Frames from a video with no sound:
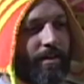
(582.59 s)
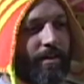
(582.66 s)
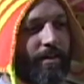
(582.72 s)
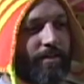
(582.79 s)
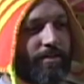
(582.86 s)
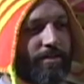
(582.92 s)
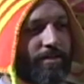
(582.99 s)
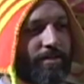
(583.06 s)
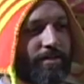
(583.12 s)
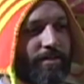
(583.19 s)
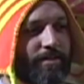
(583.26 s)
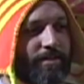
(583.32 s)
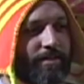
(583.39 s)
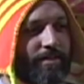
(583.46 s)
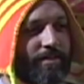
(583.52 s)
he's
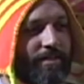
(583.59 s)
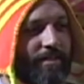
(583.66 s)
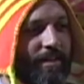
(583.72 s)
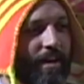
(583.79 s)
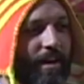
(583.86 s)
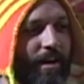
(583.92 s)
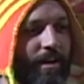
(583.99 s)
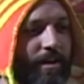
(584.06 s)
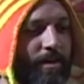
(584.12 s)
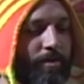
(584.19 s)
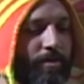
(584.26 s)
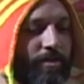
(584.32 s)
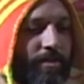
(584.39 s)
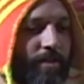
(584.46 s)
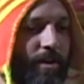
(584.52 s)
just, yeah, he
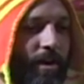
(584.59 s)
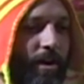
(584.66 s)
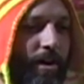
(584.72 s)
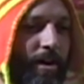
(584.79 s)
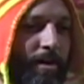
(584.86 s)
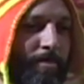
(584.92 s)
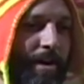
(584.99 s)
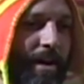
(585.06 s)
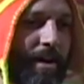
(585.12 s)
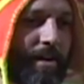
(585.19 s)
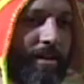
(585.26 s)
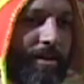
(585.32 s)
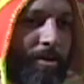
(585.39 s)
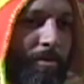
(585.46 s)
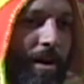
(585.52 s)
was just gone,
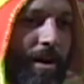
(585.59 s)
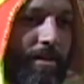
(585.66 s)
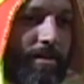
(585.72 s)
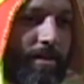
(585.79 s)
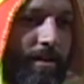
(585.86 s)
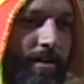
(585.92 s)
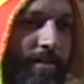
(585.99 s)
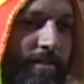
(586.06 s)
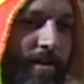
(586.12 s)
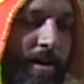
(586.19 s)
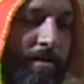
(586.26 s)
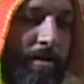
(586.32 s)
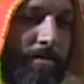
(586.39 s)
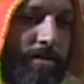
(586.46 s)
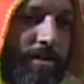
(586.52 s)
man. Nobody's heard
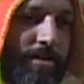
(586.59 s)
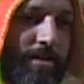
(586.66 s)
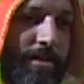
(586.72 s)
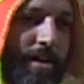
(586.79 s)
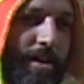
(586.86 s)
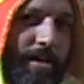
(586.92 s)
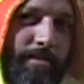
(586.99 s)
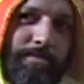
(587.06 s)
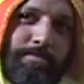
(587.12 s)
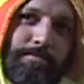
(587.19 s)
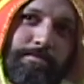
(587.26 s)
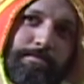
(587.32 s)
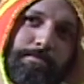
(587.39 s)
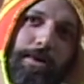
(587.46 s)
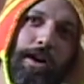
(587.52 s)
from him, just
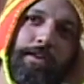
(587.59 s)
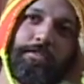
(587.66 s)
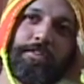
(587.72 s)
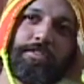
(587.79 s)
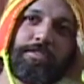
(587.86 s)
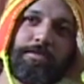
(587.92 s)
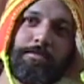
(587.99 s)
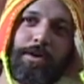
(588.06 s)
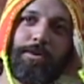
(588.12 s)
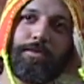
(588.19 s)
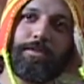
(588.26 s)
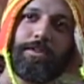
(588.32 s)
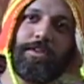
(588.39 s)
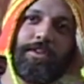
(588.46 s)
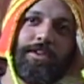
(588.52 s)
puff of
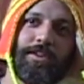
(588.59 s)
smoke,